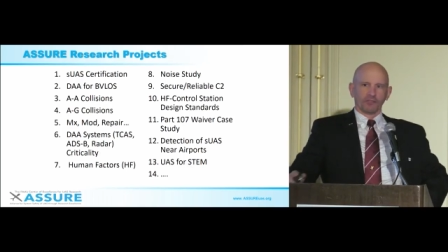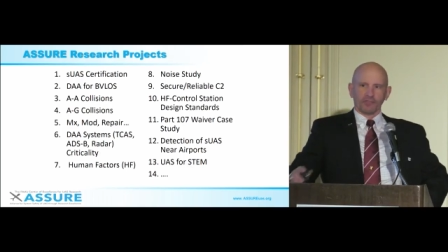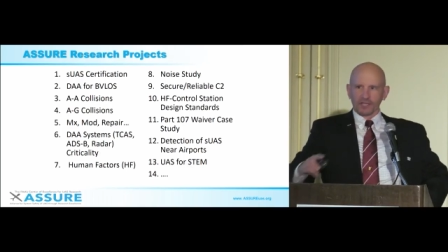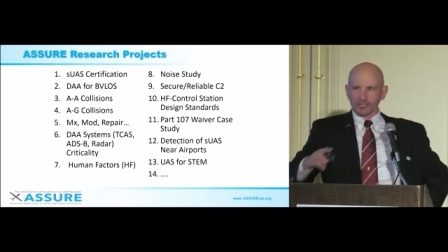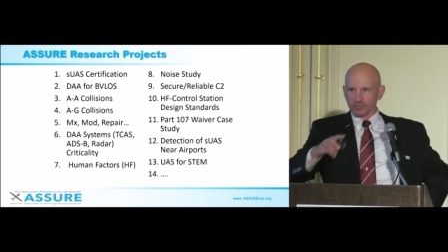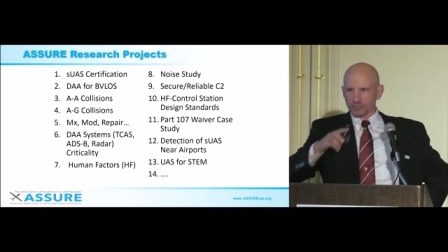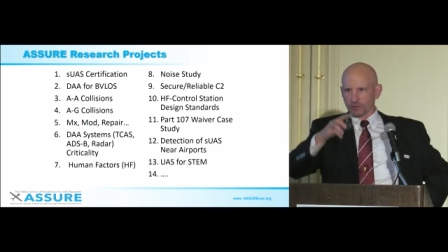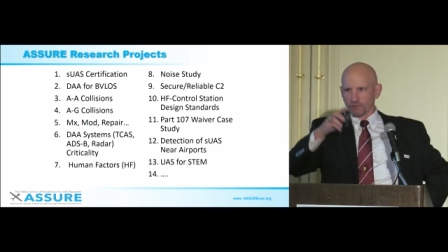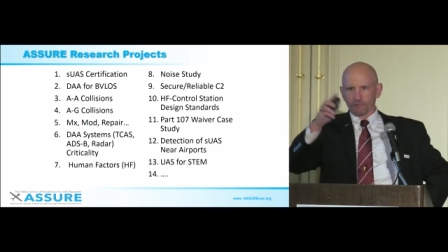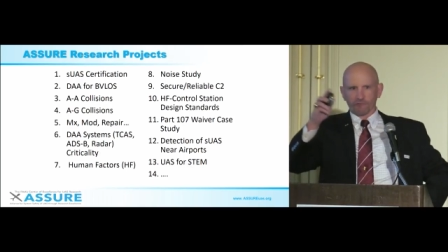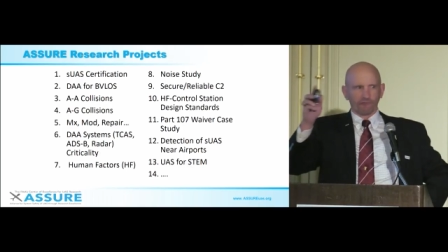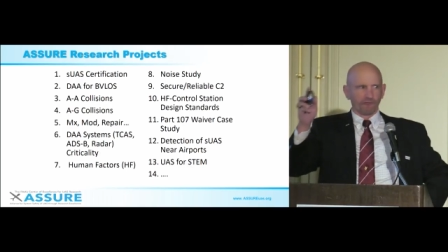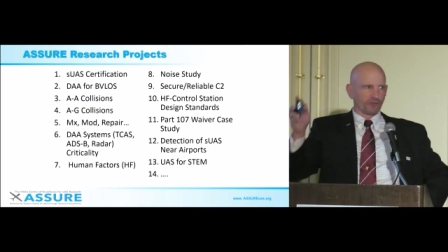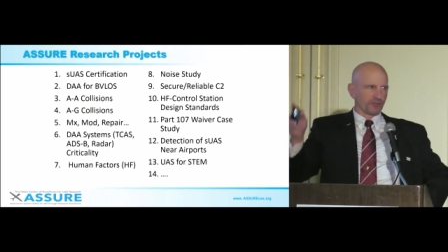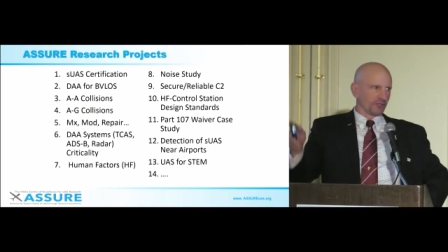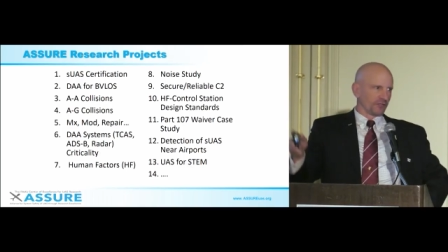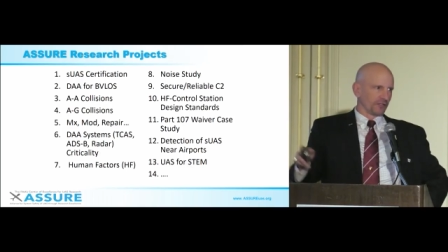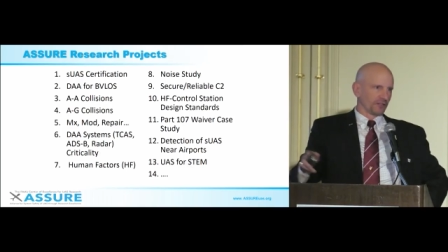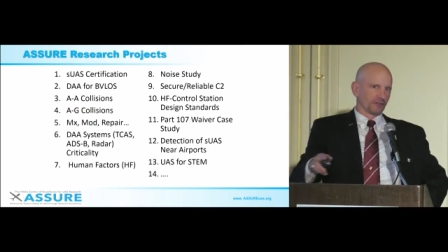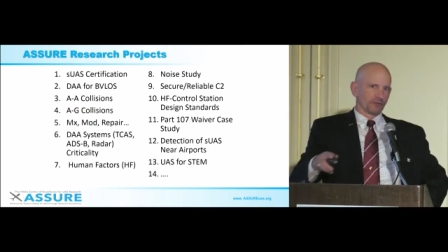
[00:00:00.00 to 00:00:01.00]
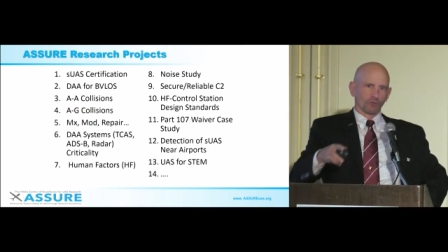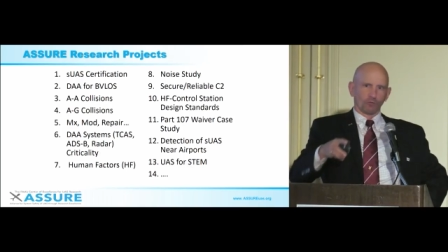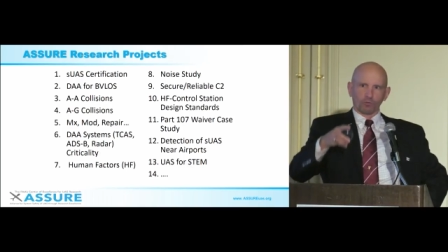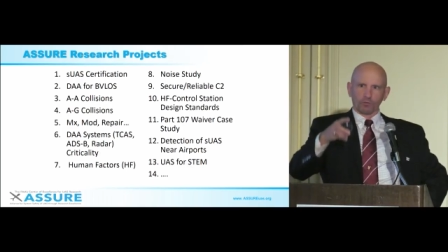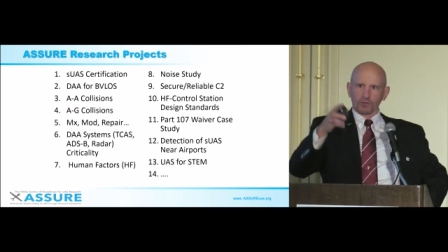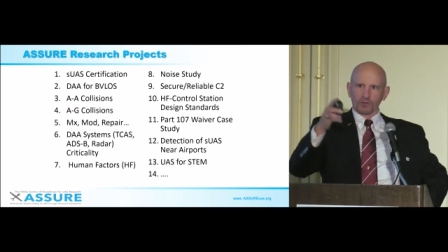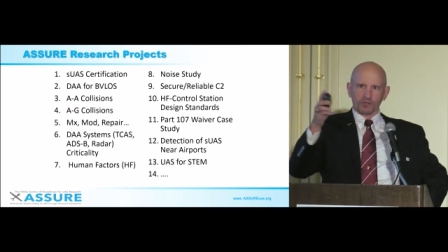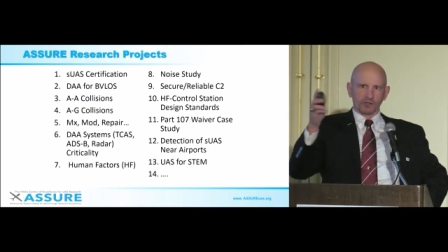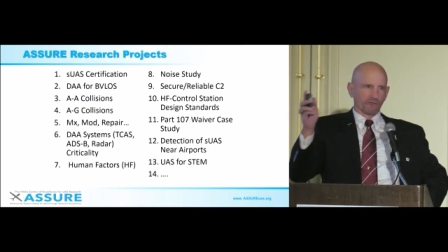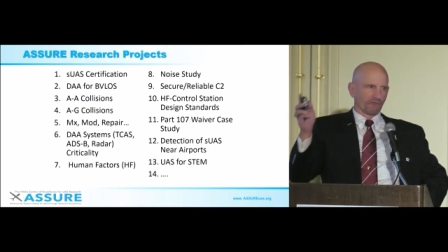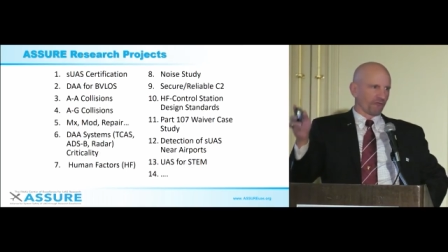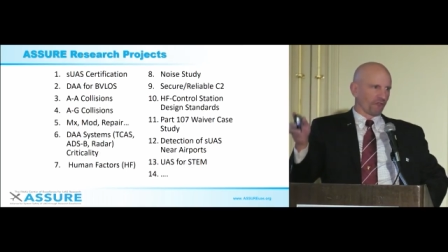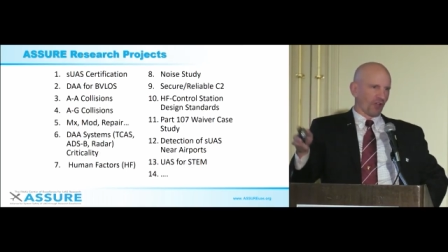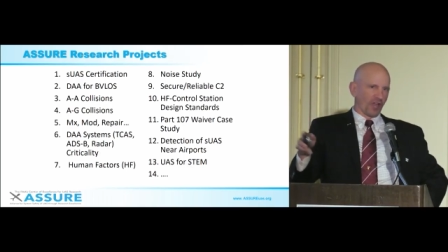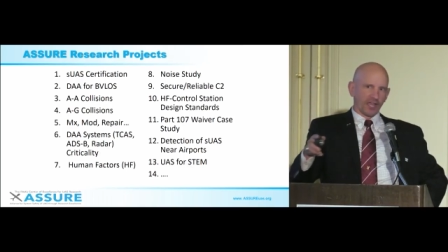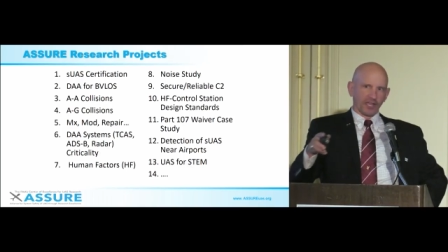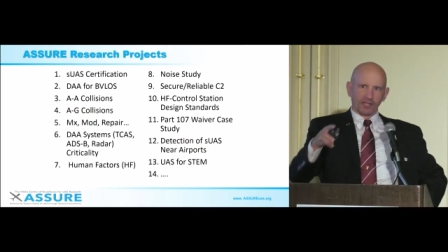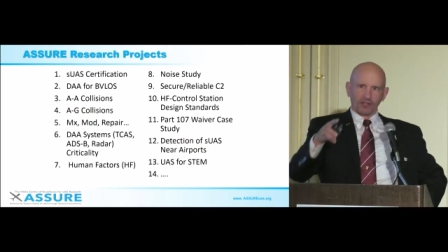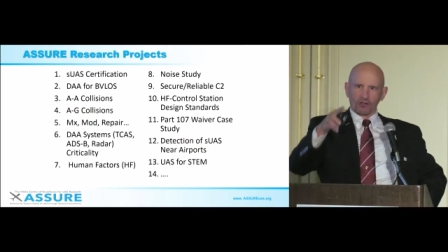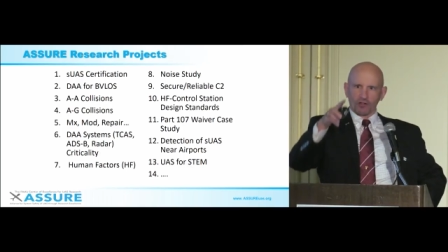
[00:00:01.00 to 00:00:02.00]
that you, you, you can
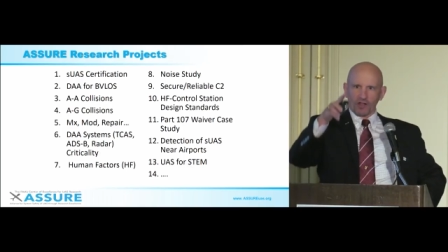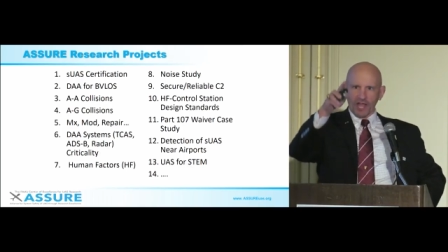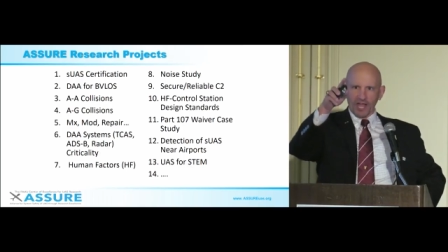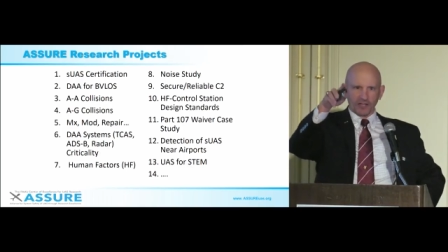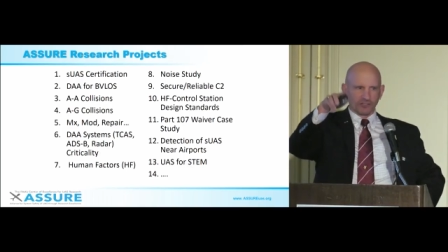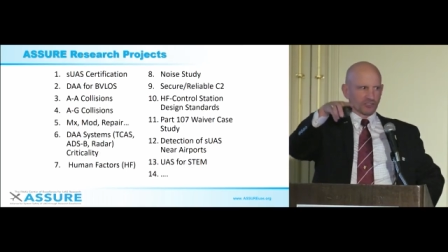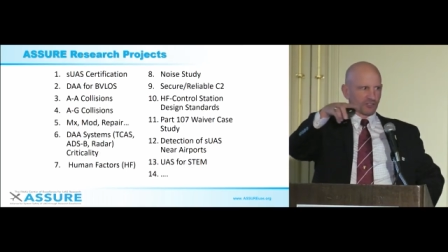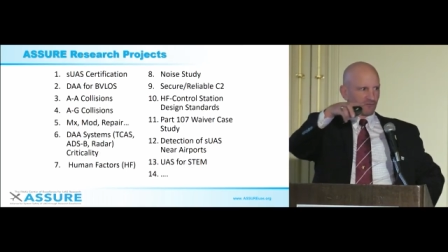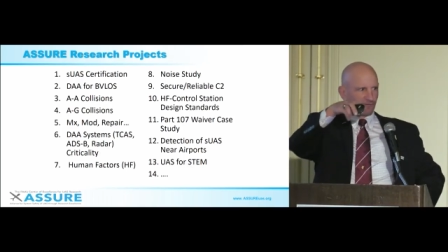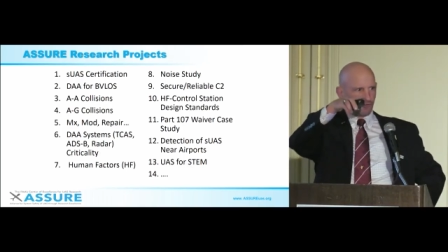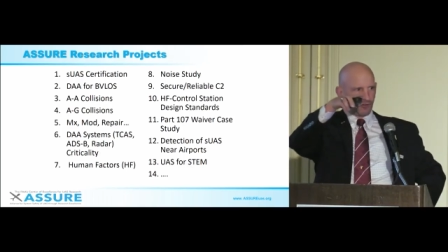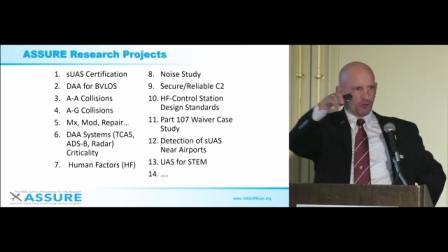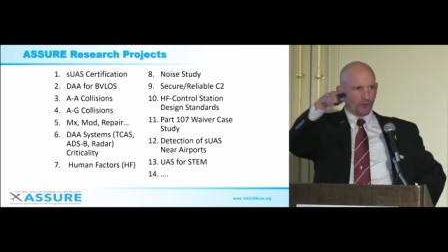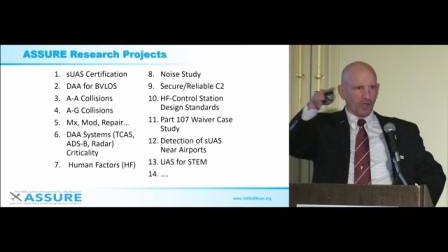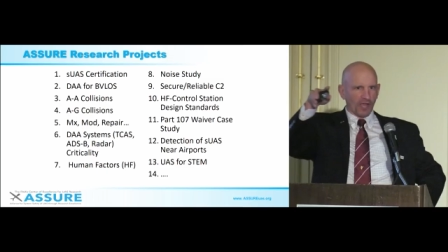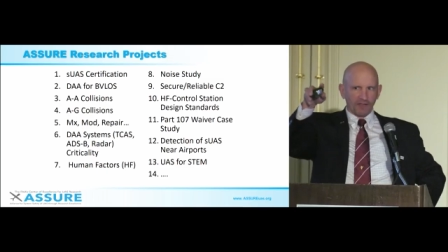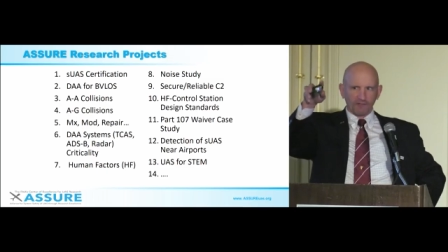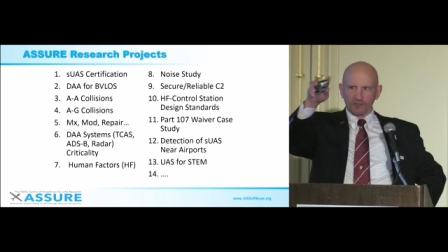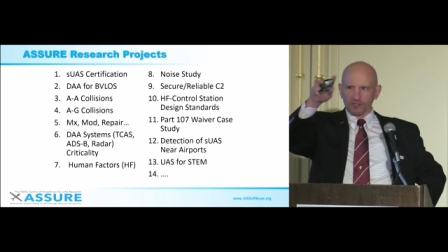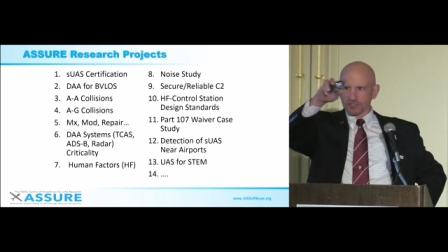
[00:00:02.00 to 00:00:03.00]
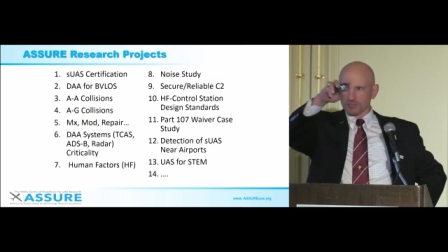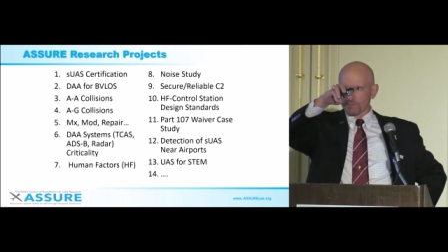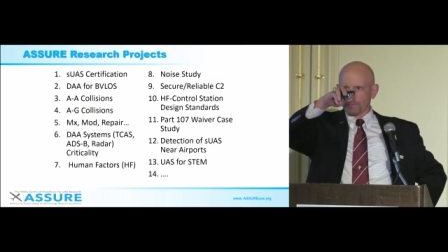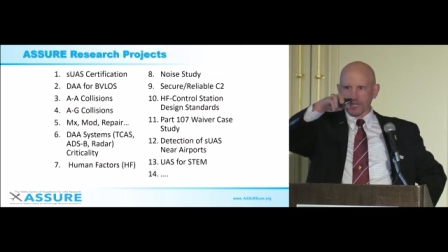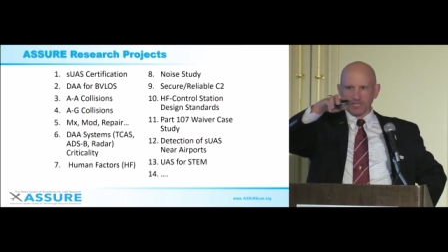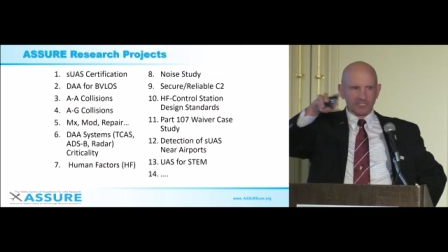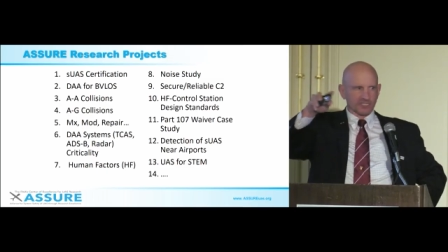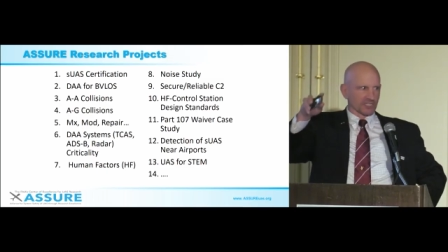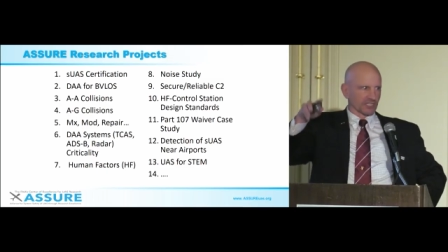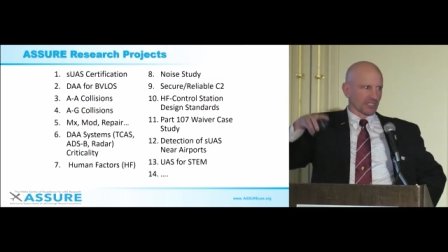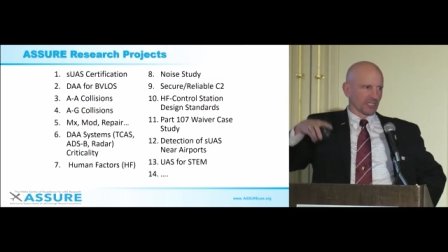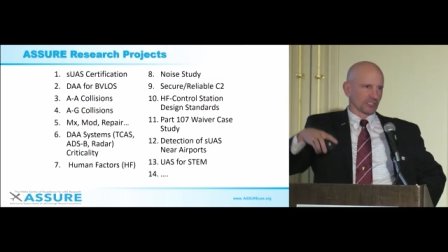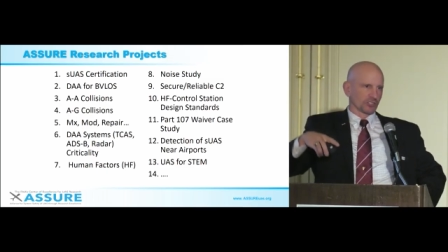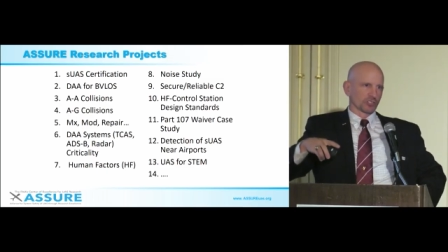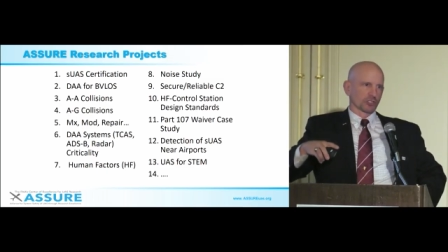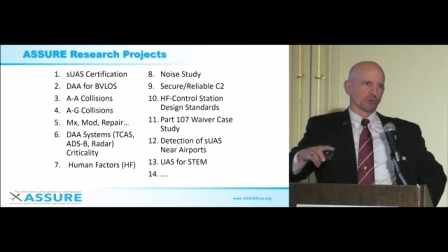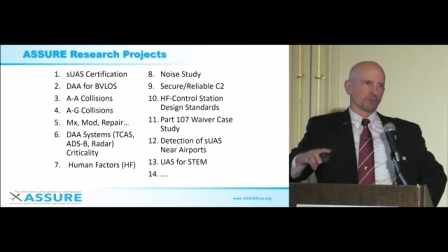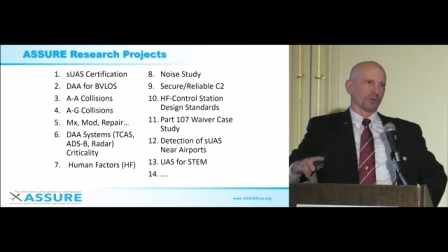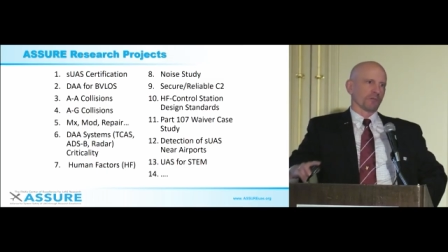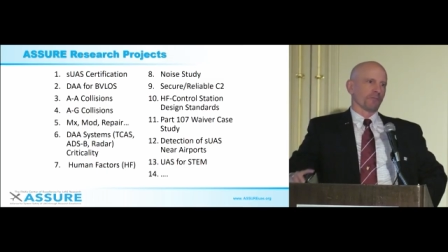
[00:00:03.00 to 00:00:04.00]
fly in clouds if you have this basic
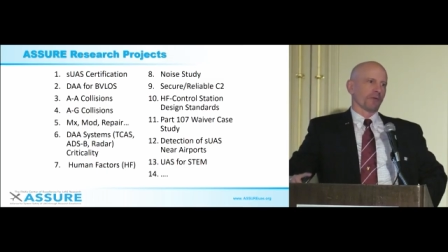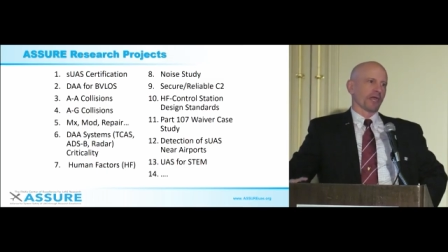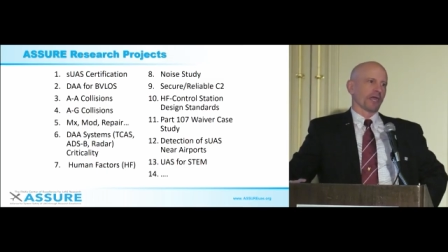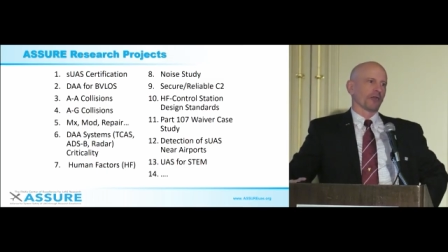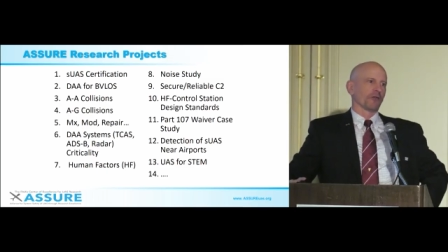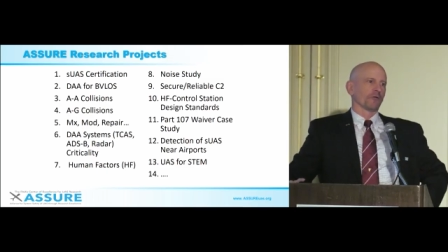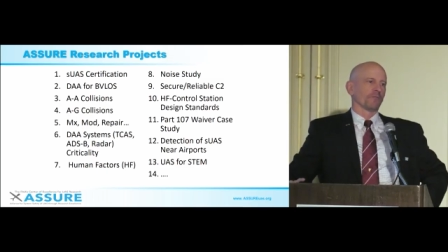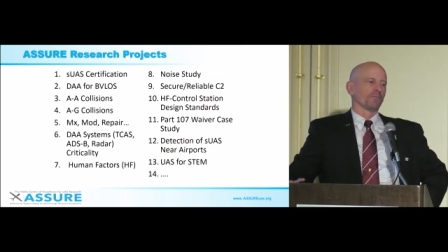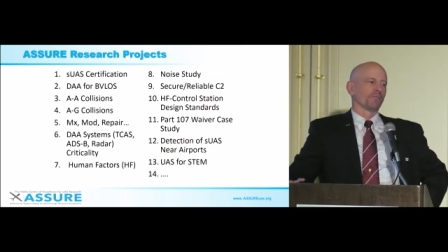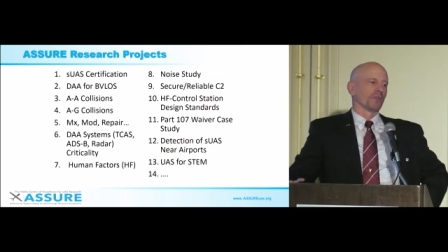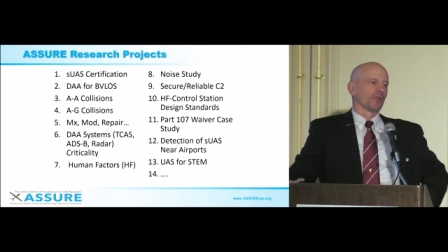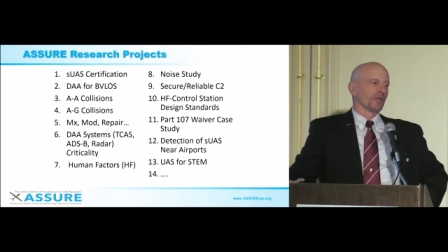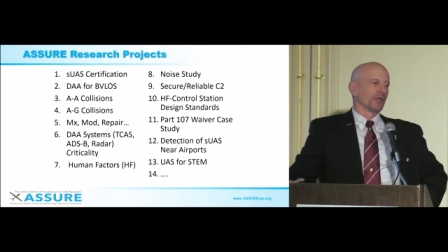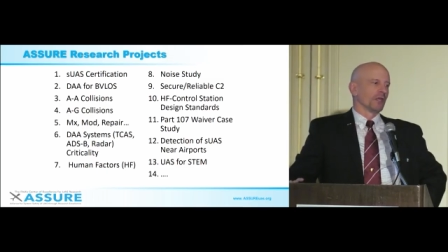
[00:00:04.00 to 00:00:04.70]
instrument pattern.